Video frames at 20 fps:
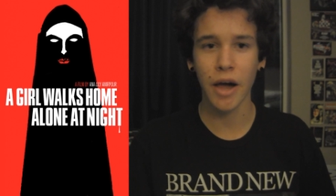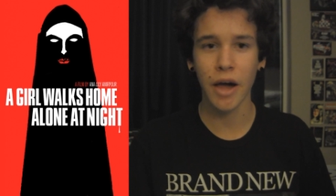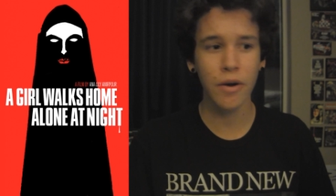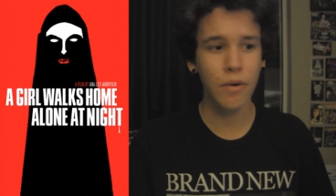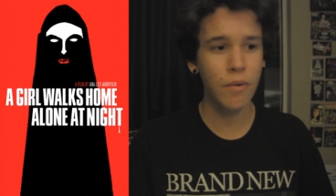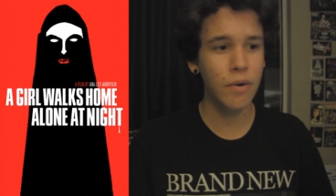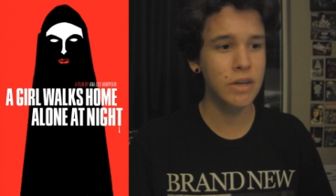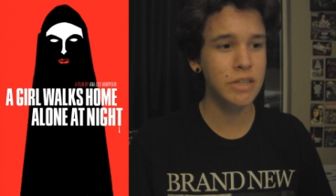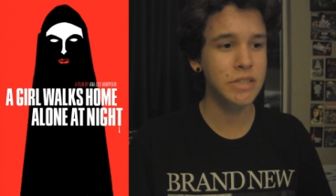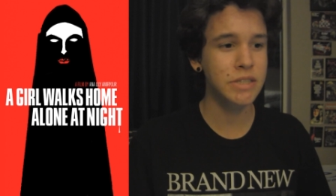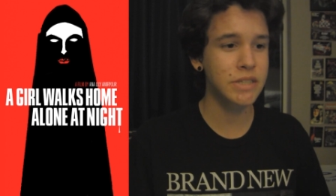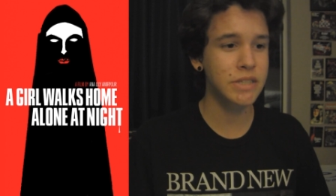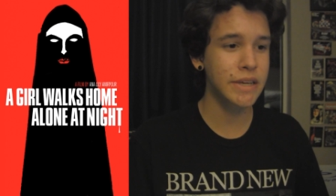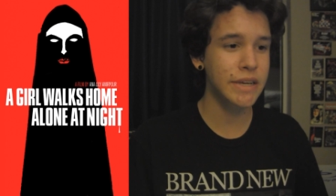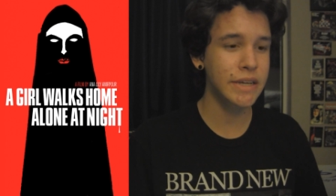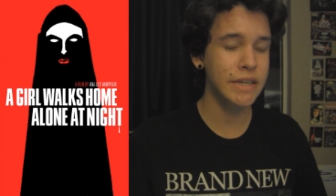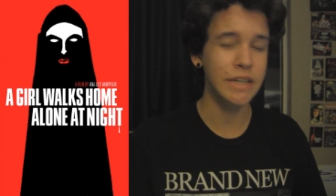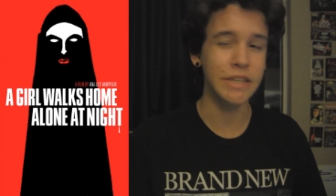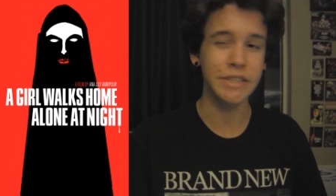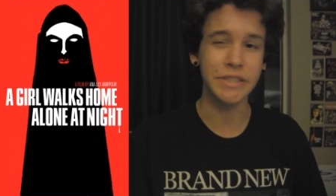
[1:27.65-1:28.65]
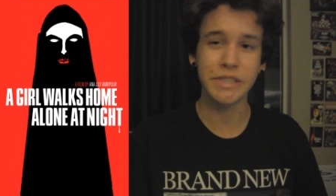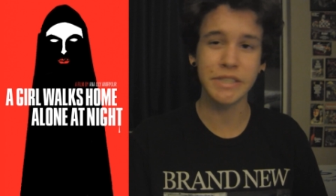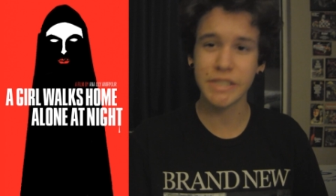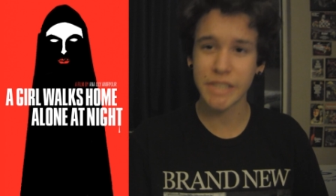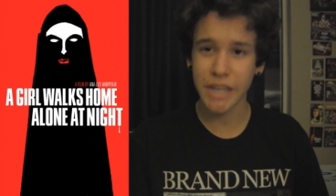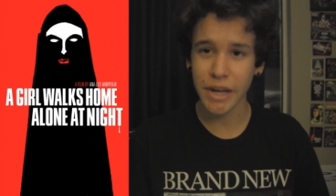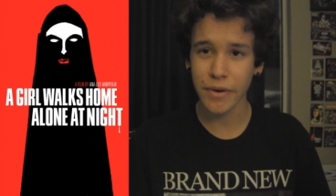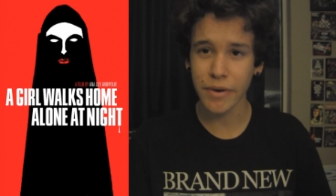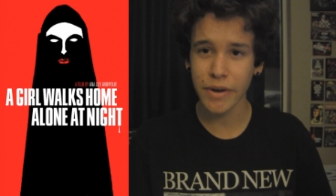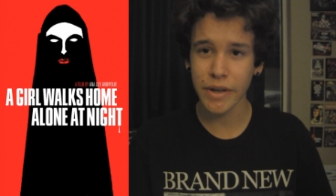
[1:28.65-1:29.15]
I don't want to say it's
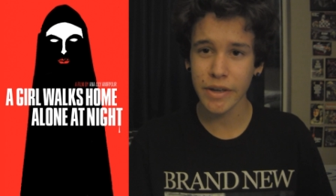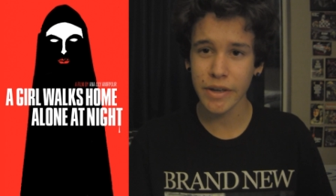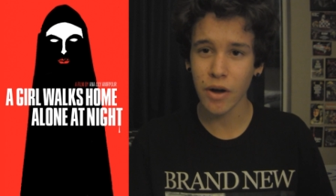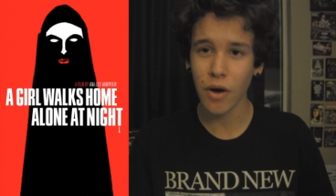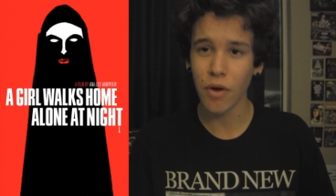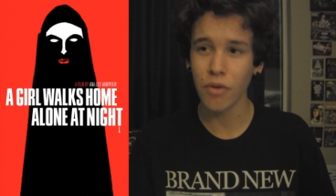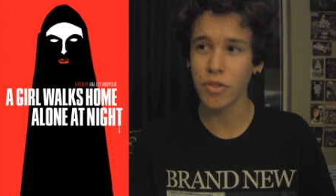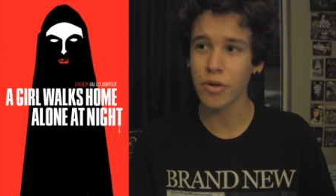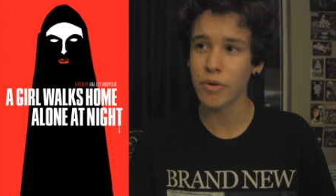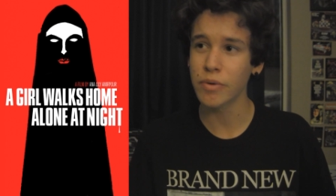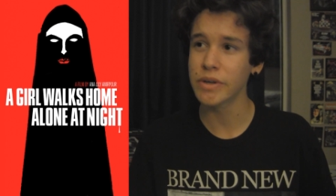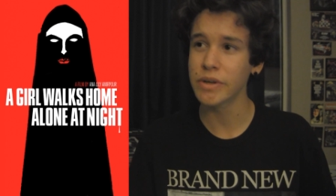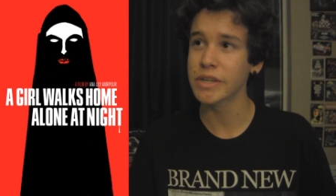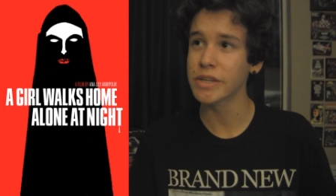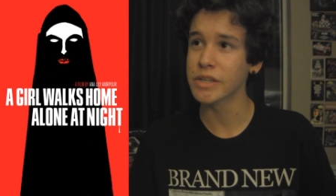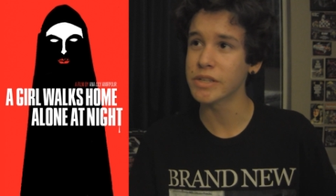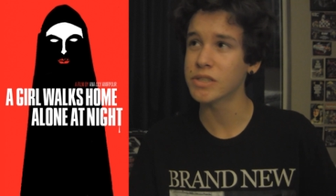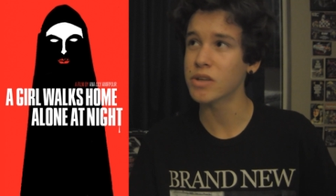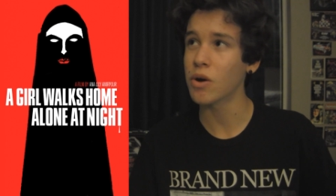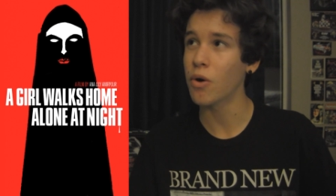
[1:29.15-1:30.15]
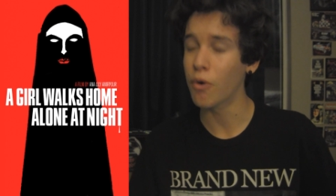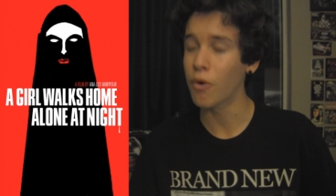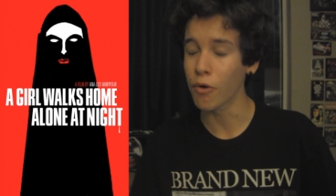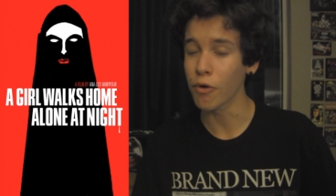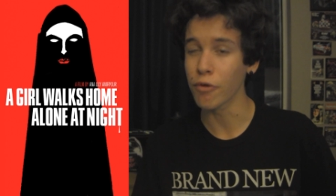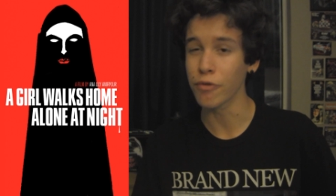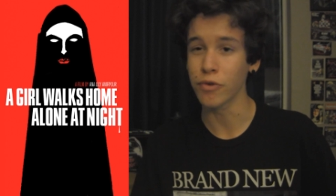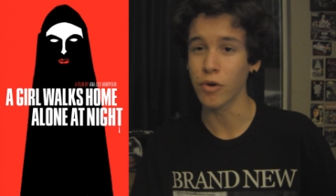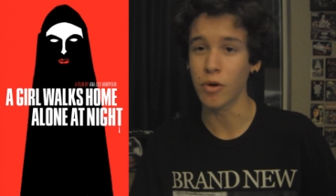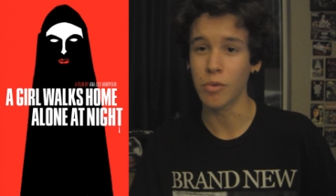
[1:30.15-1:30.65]
scary, although it is a
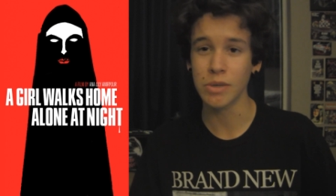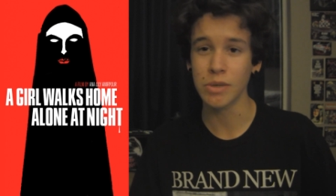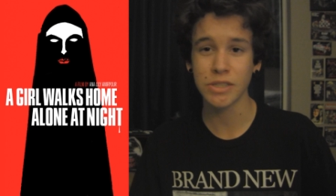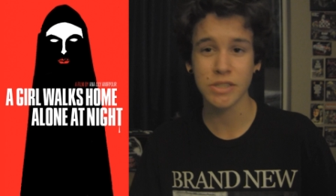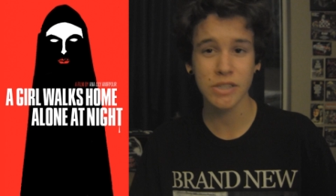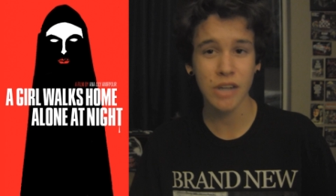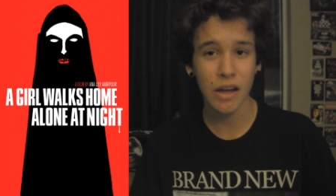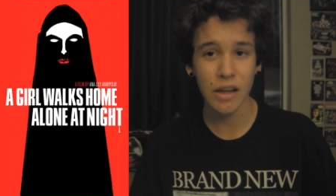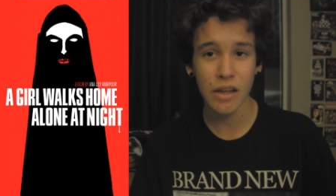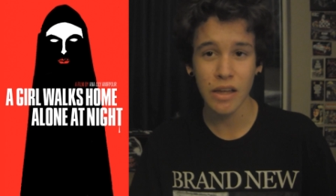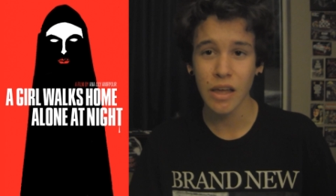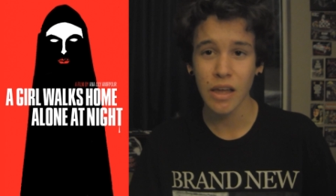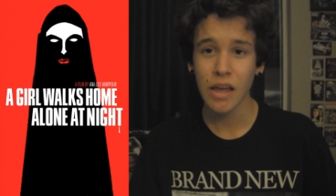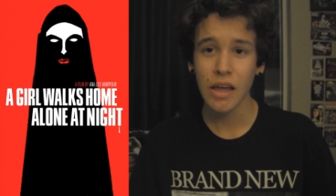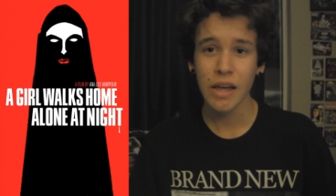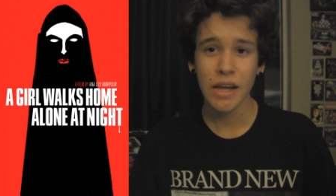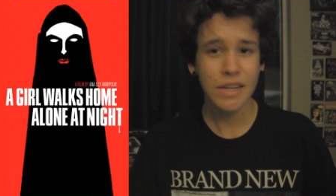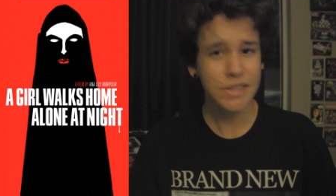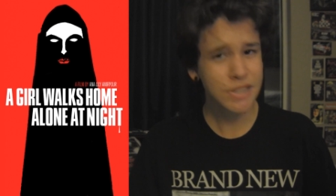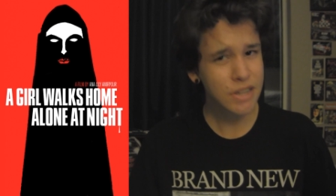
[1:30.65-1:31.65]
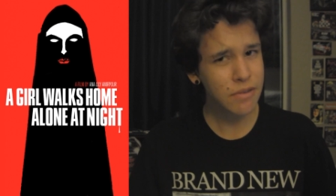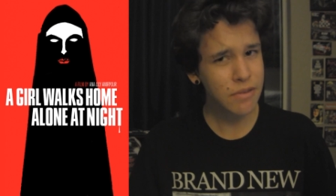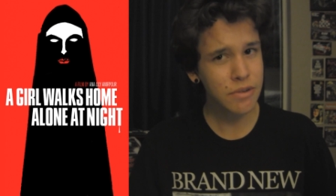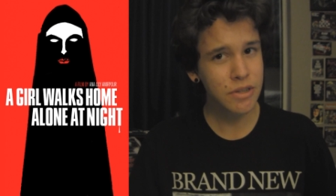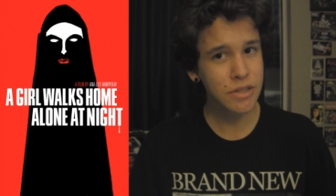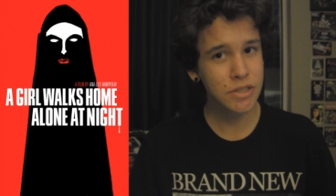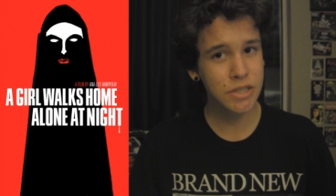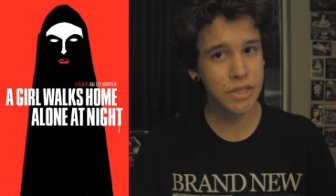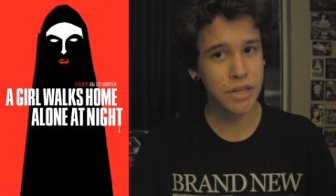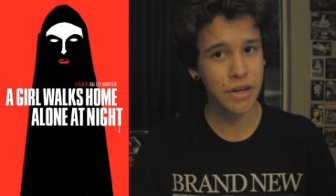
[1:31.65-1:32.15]
horror film. It's not, it's not
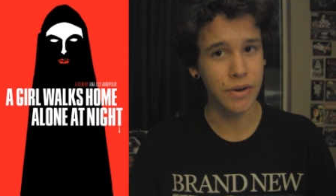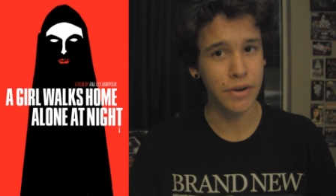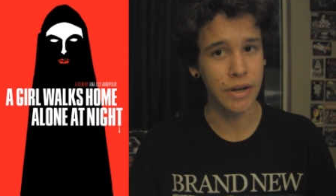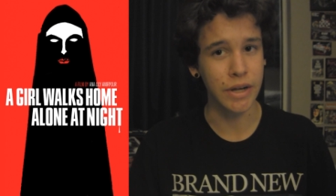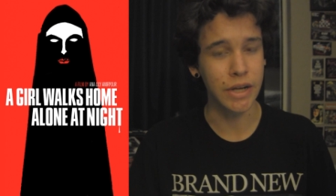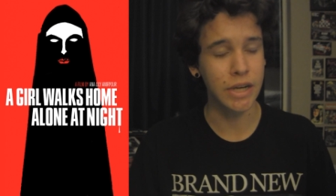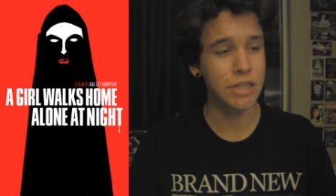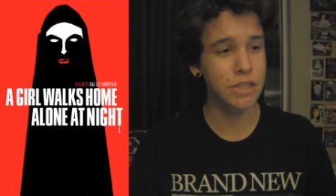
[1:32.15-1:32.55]
really scary.